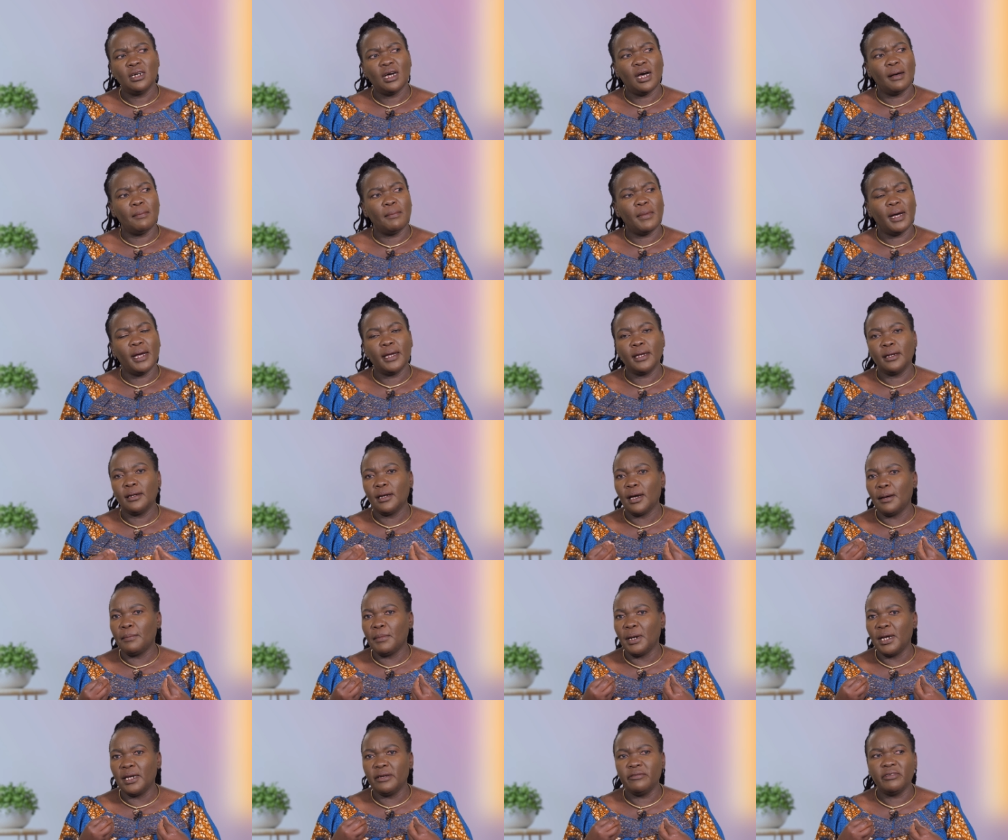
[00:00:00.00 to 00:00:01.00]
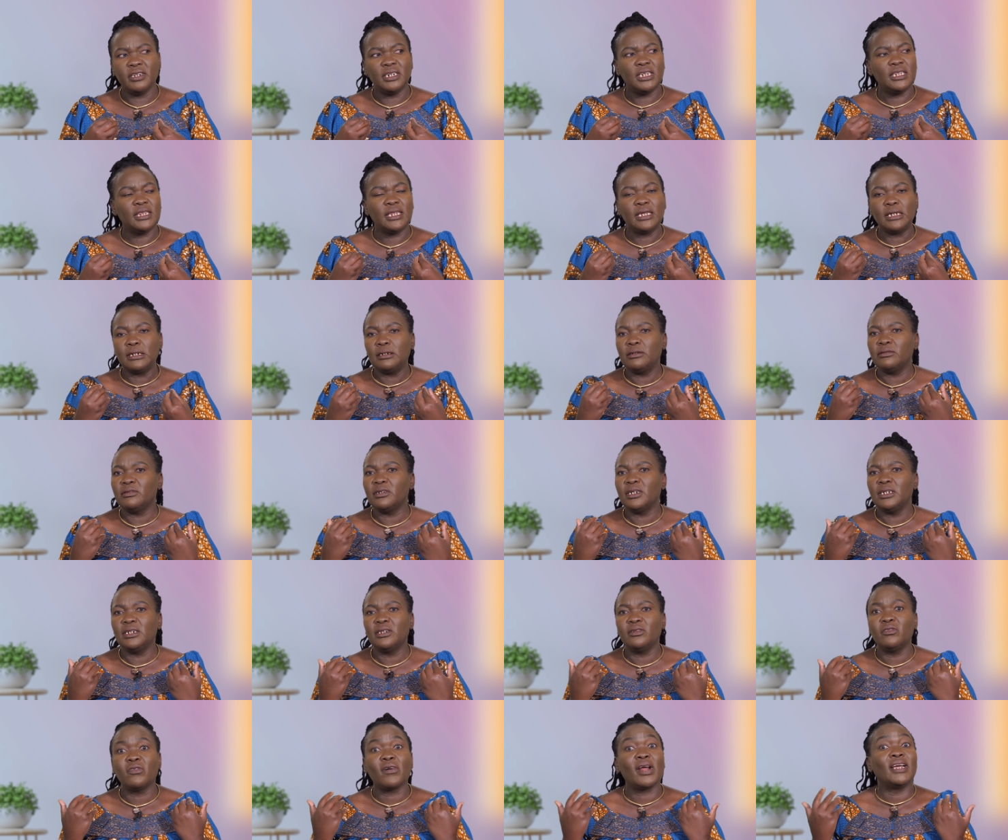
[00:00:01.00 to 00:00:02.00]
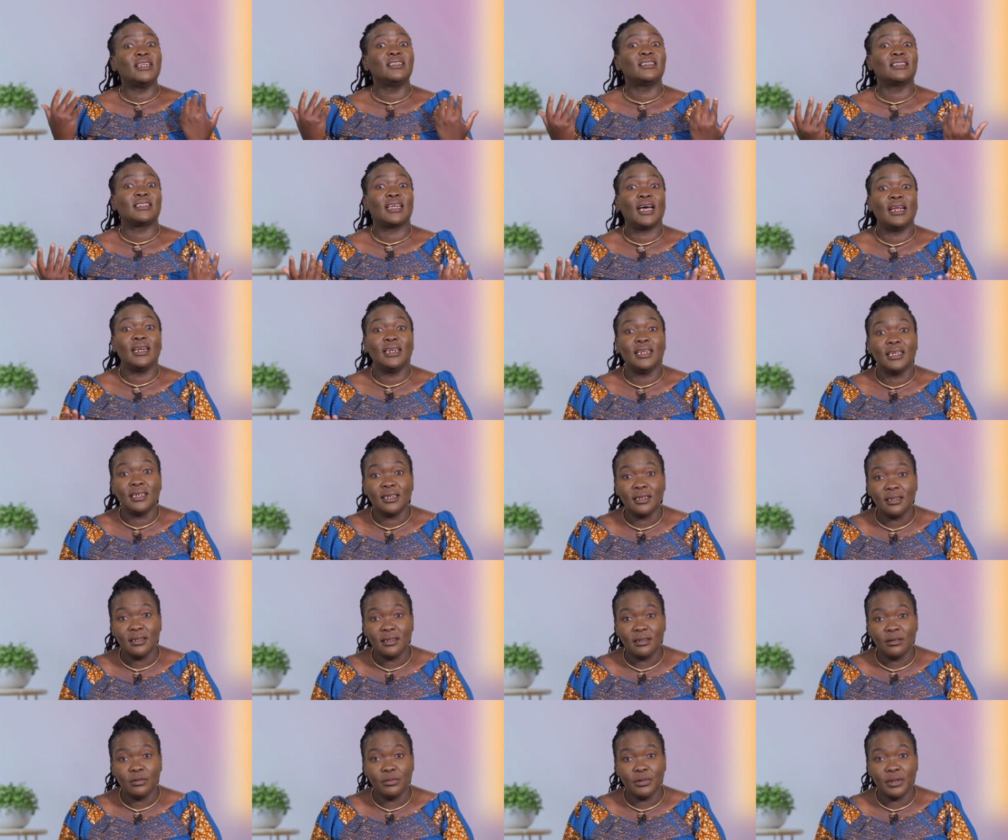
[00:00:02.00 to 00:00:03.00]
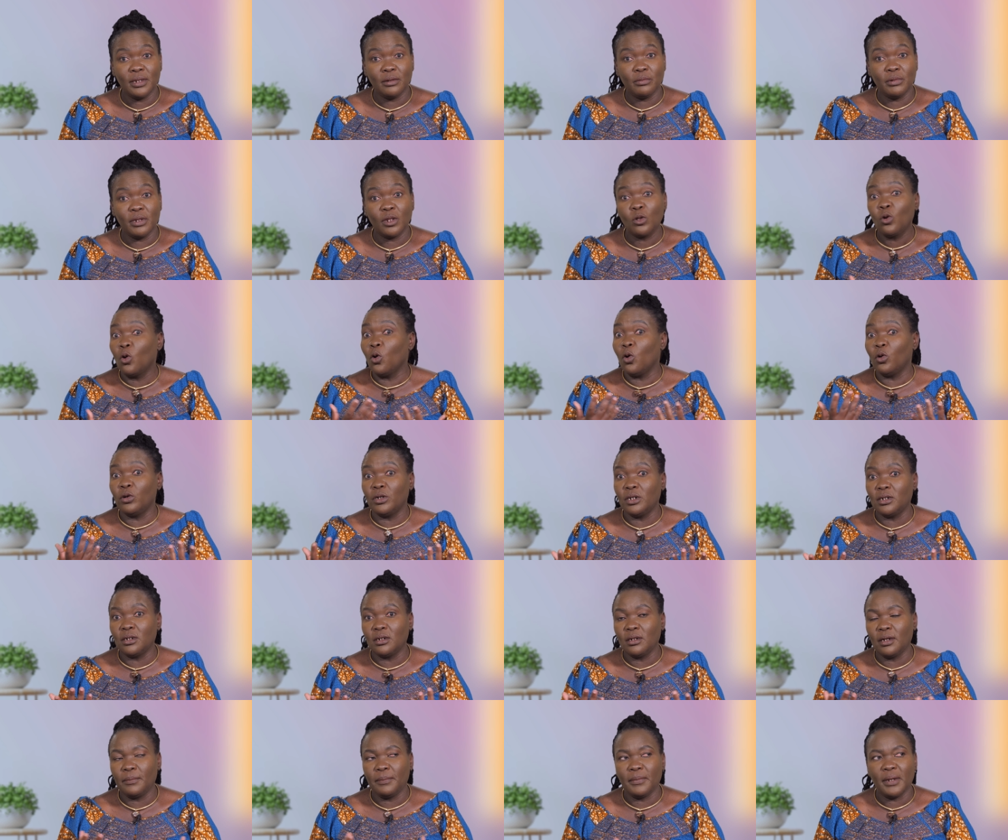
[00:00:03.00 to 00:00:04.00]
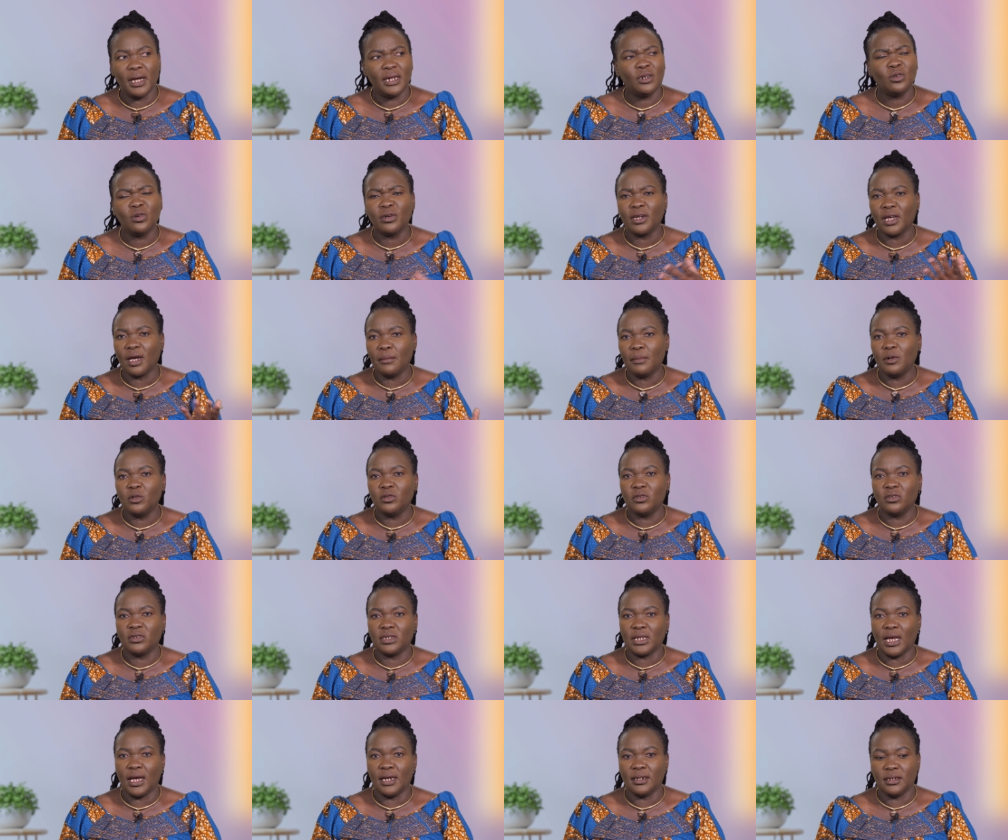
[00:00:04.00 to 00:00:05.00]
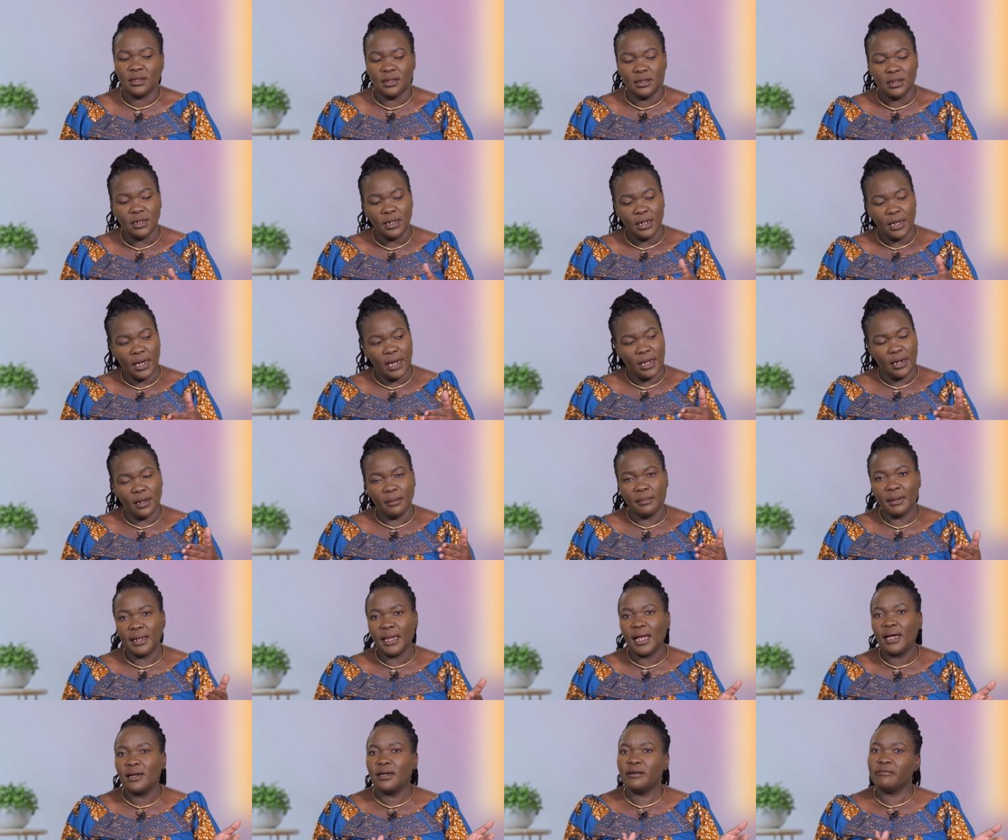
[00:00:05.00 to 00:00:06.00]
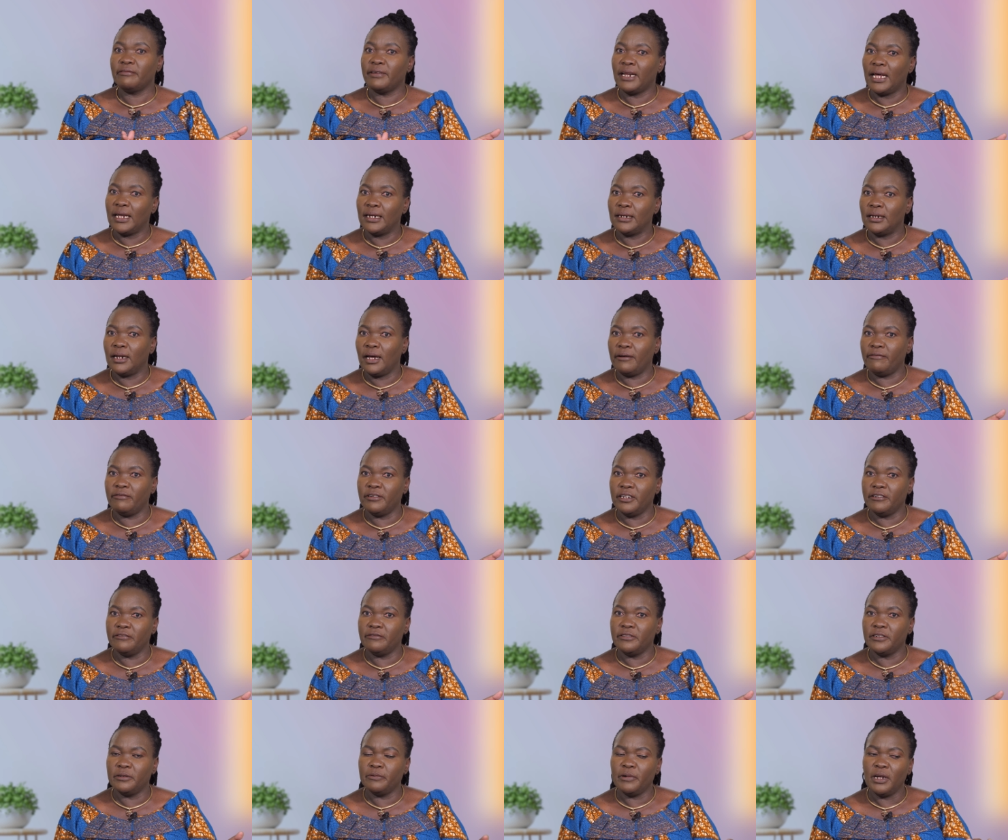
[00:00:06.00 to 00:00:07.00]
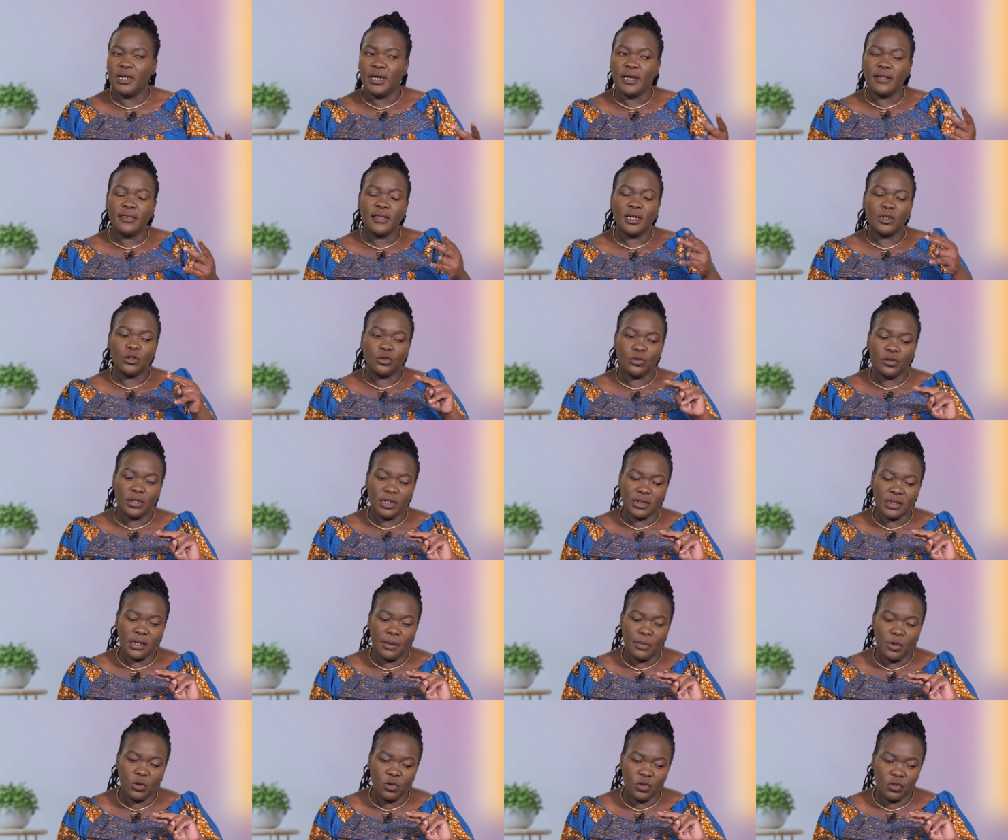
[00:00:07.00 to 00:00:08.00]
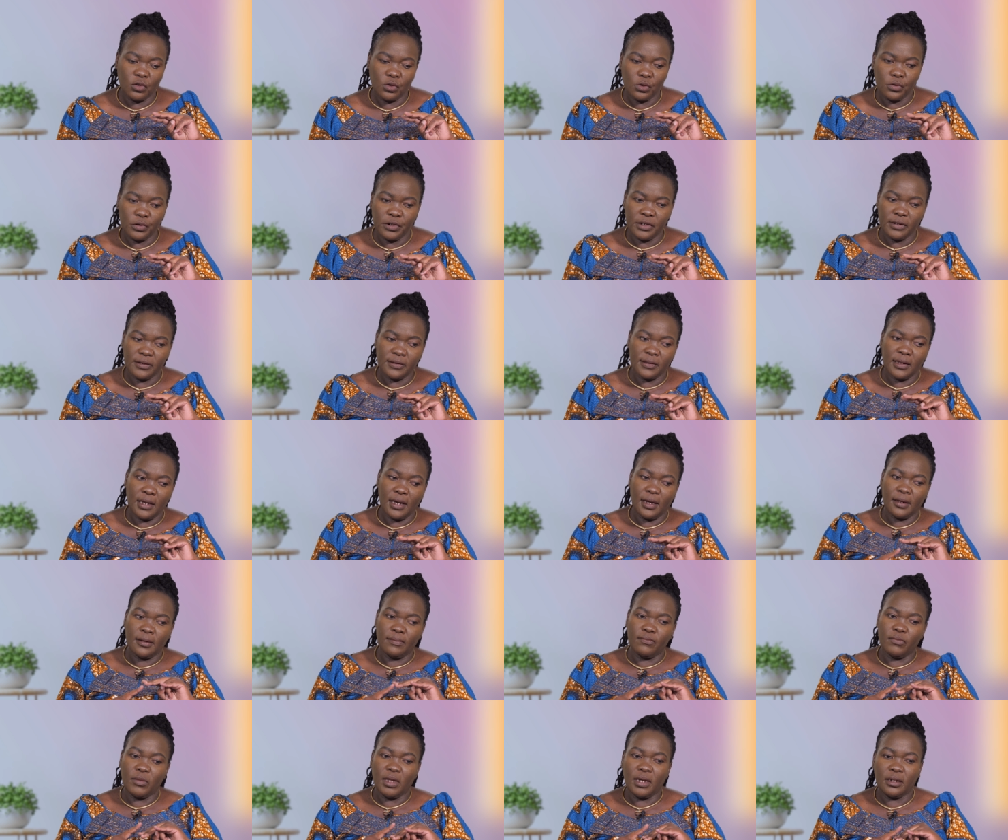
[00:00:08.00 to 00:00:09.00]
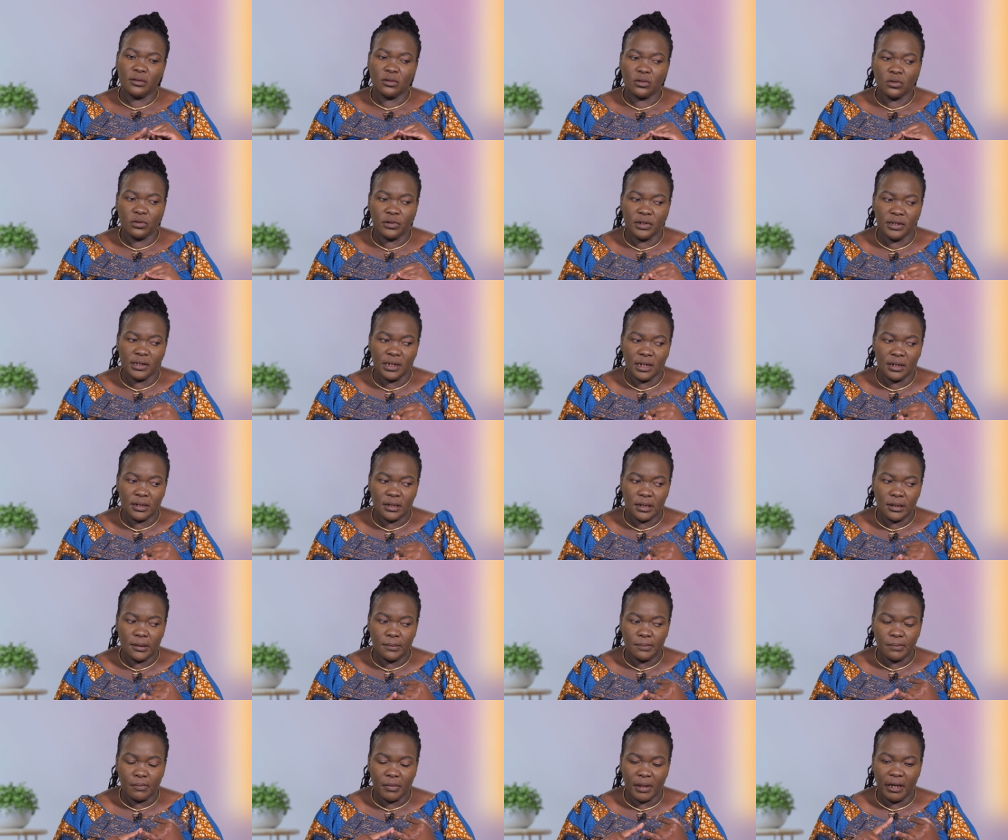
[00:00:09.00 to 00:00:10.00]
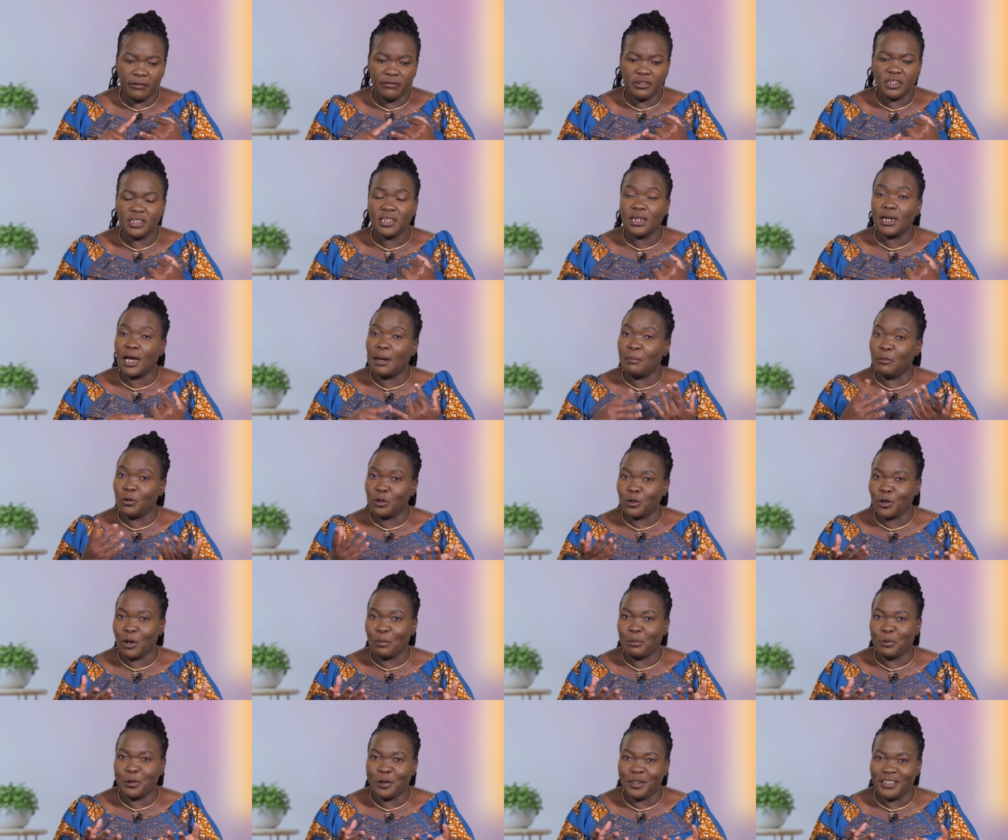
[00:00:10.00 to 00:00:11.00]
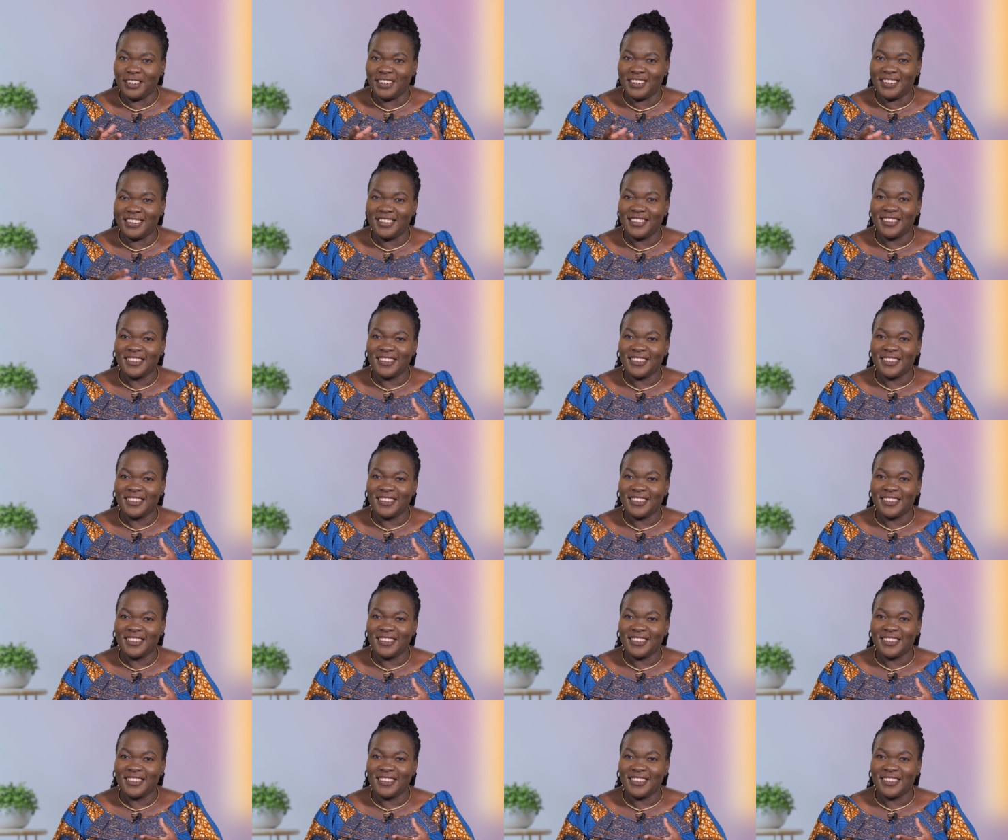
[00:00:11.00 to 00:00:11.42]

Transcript: Am I am I even in the in, in right standing with, with God? i I do not care about society. And I'm glad I've learned I've lived in there are two things about stories. There are there are stories that um, I've written, I'm also a poet.